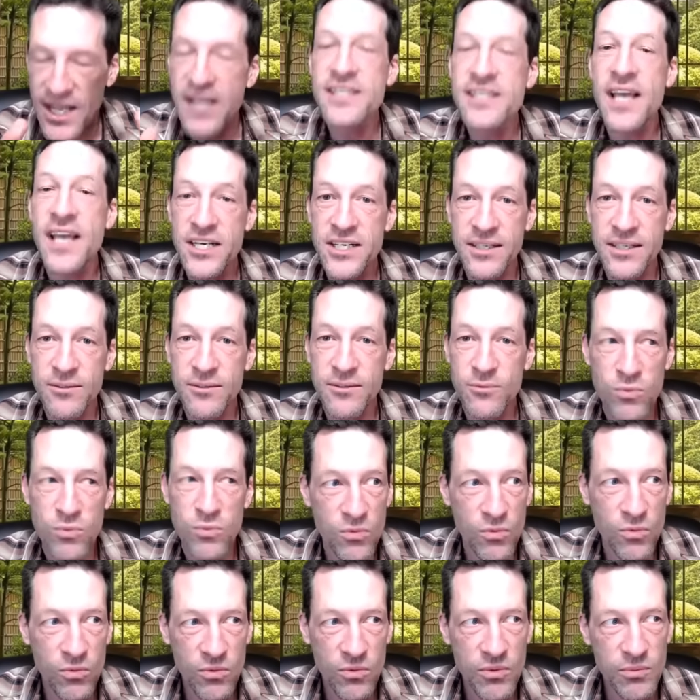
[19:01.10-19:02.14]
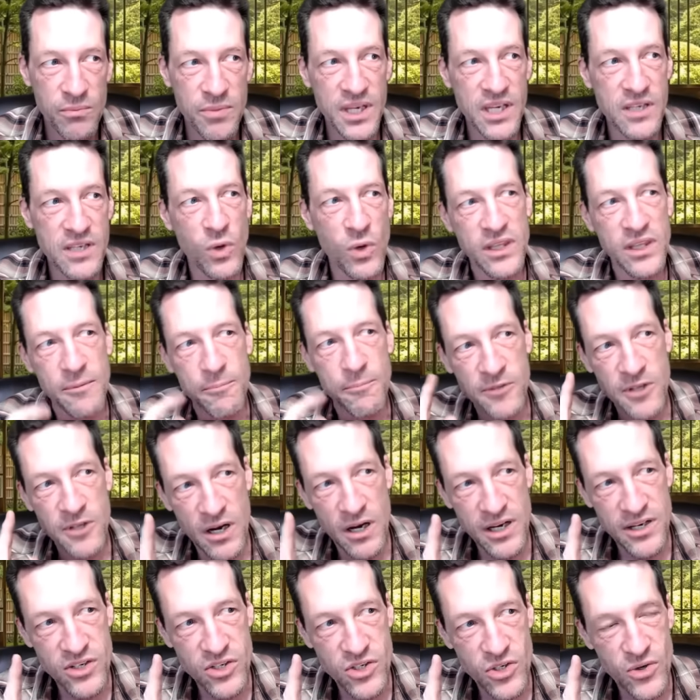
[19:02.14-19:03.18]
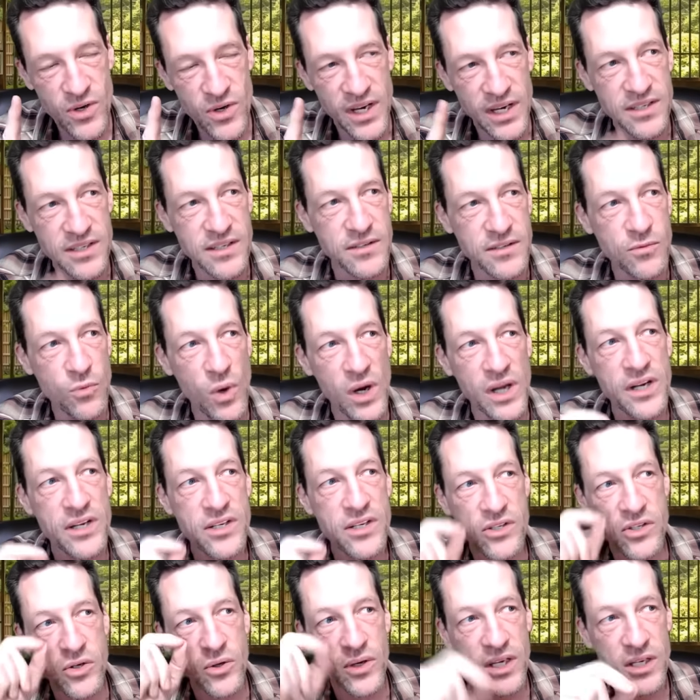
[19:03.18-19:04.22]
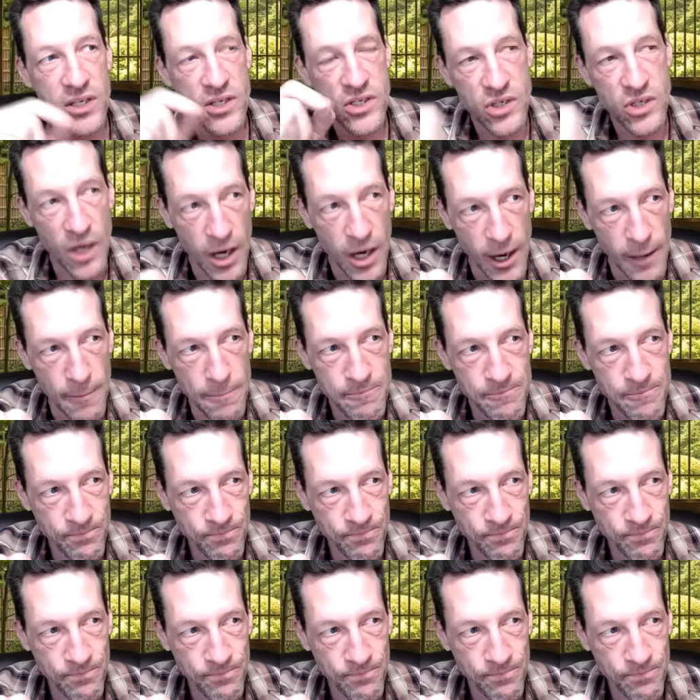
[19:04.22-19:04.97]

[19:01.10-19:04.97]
actually because what the tongue is doing is it's one, it's doing its job,